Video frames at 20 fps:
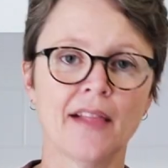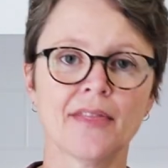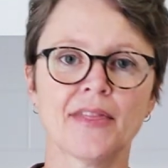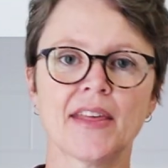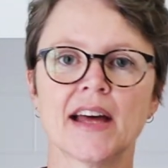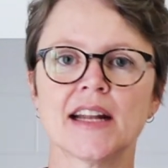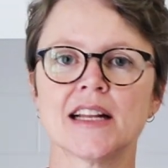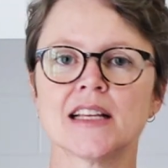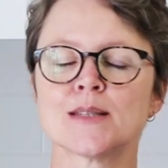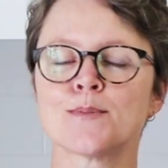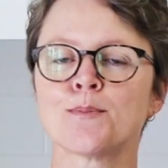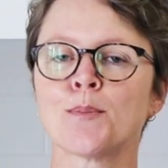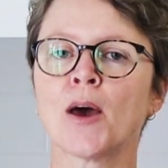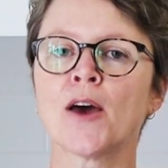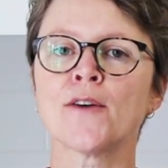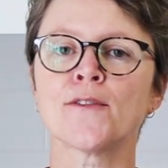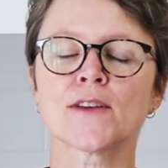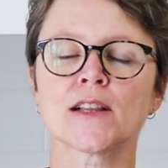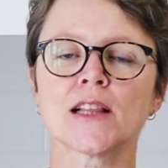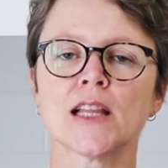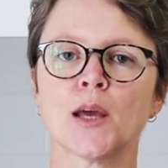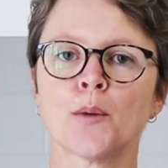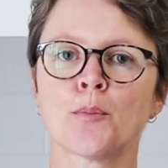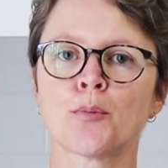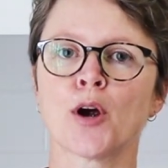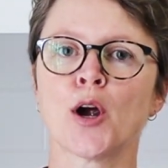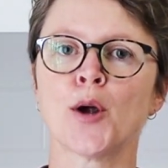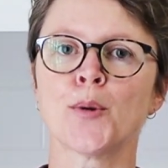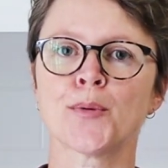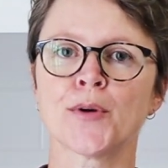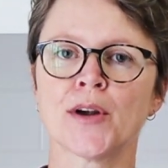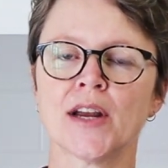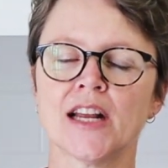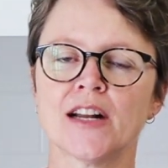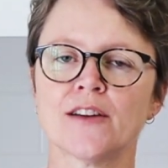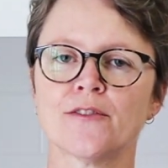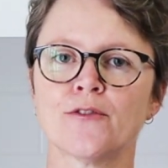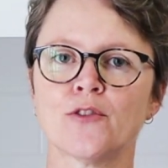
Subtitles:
That is perfectly appropriate